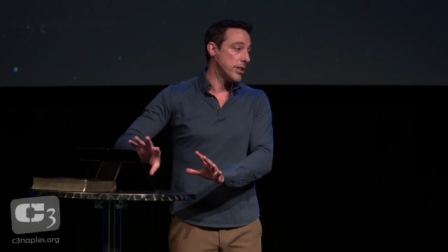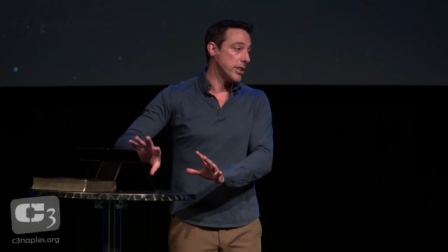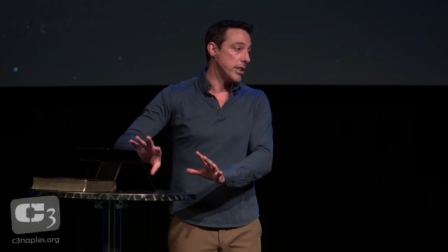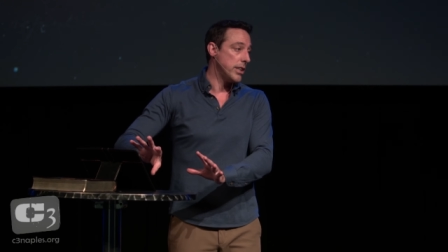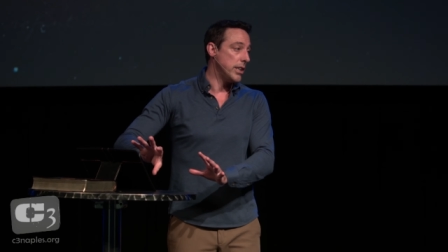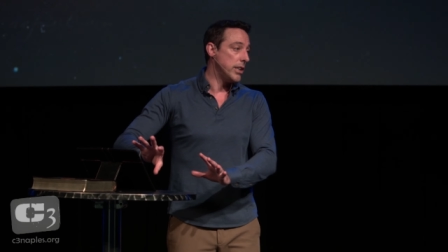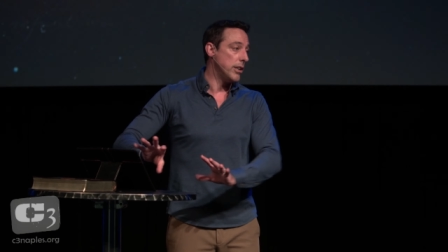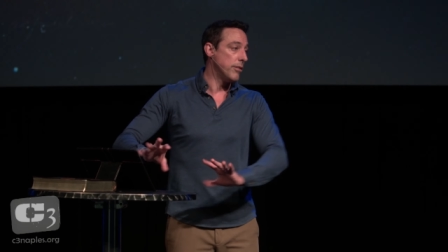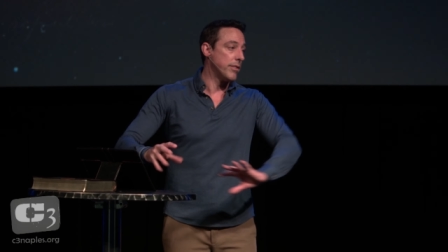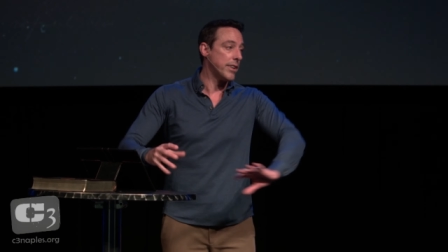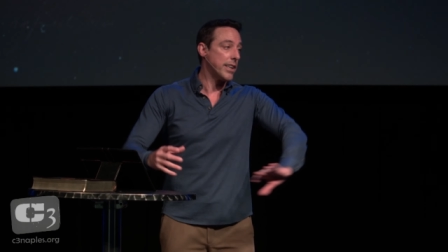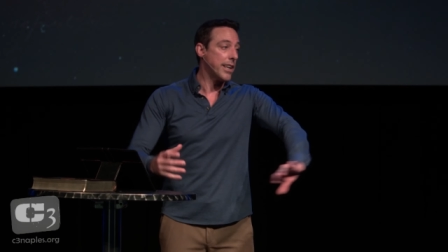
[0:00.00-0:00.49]
He
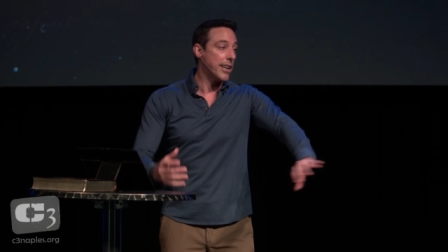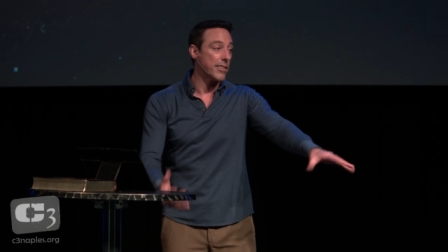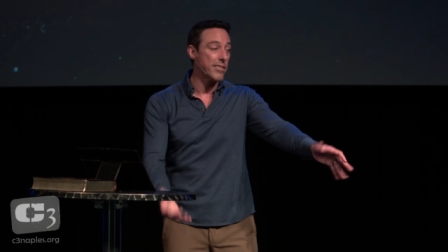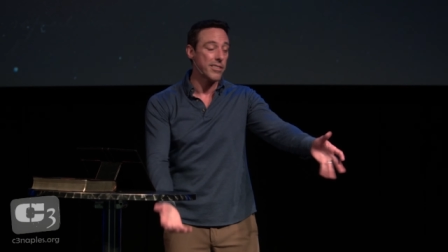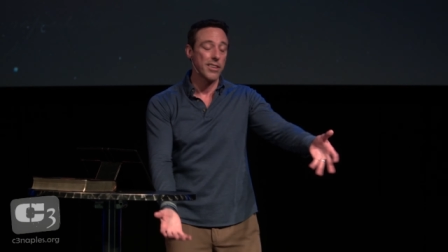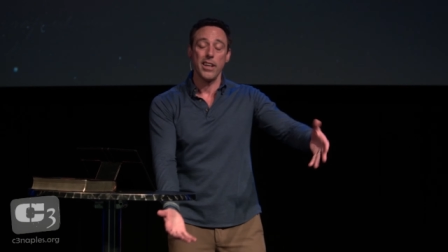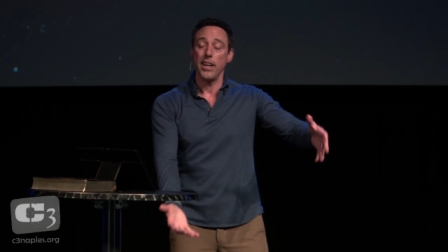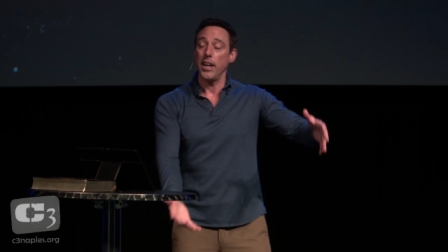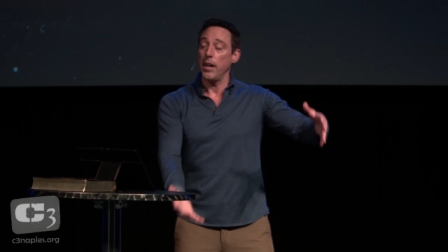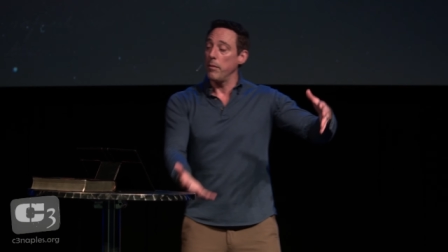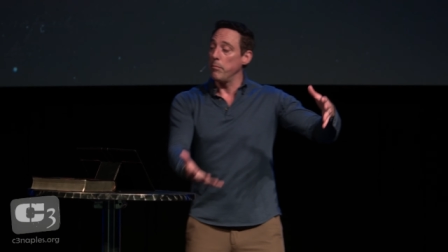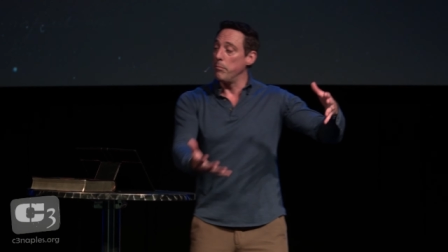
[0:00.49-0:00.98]
even gets
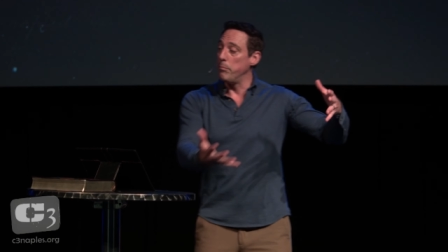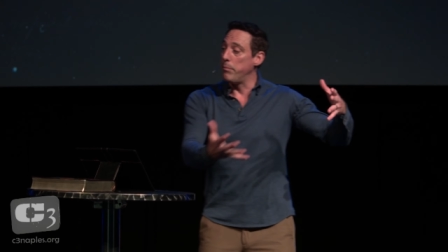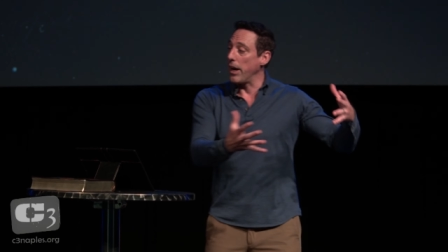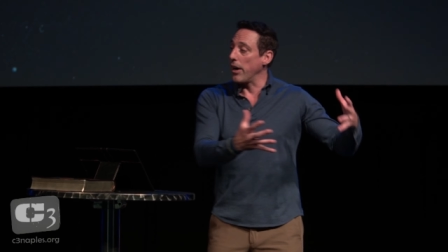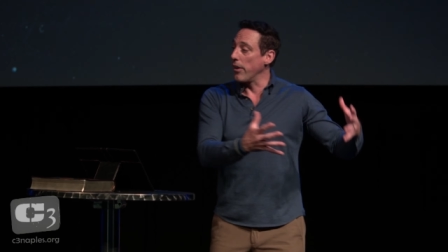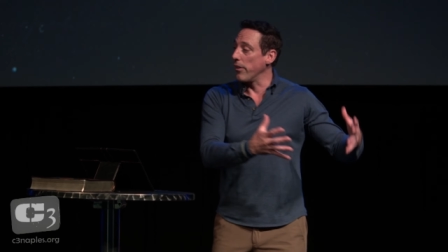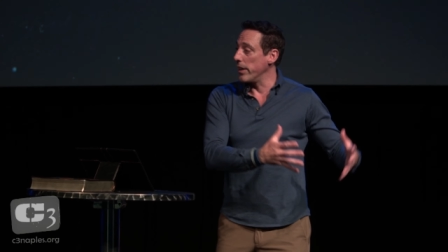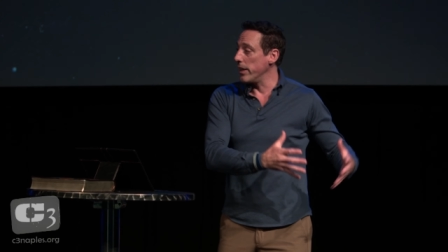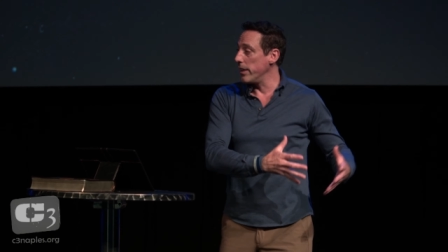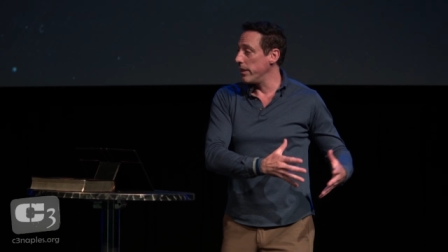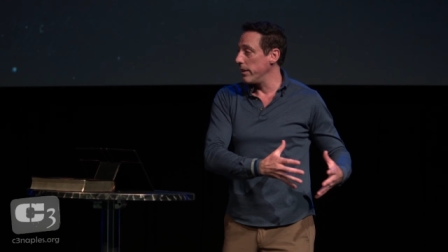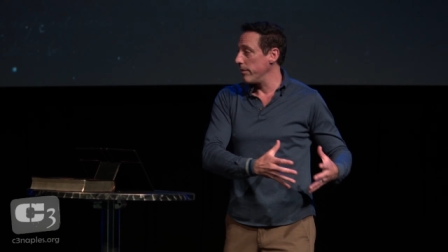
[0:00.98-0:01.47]

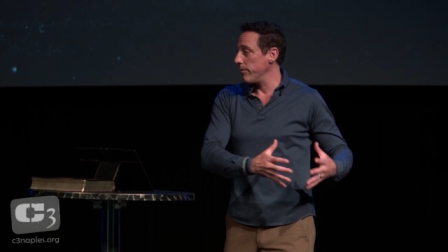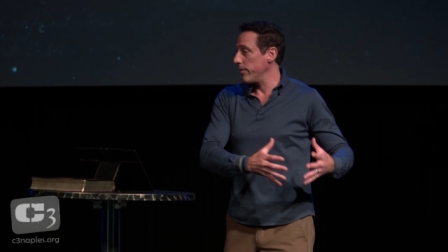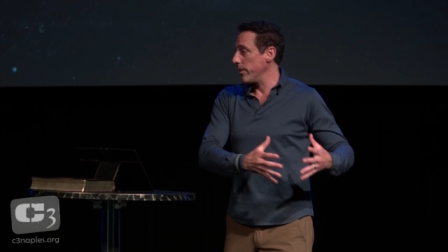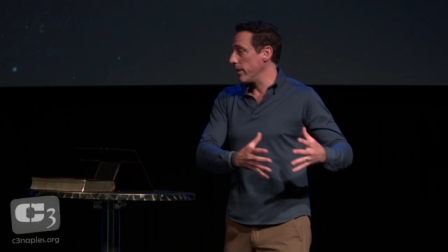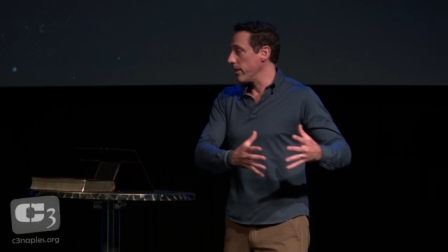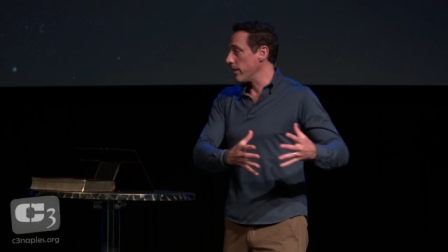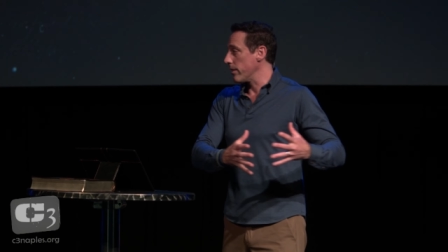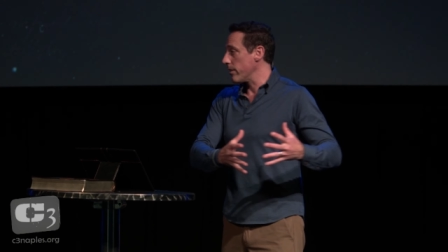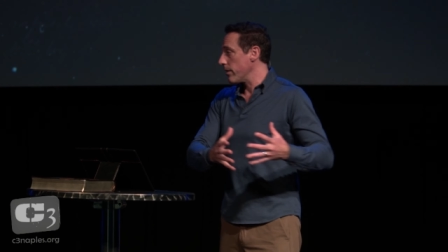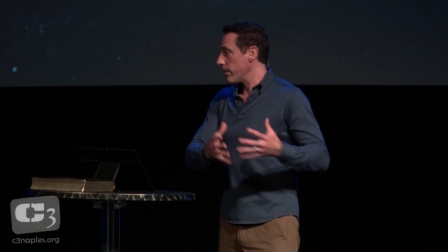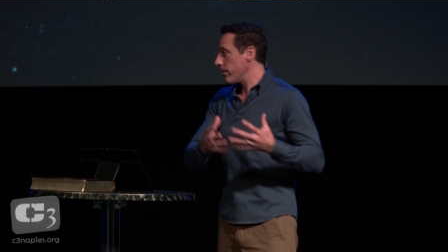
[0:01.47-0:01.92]
buried in a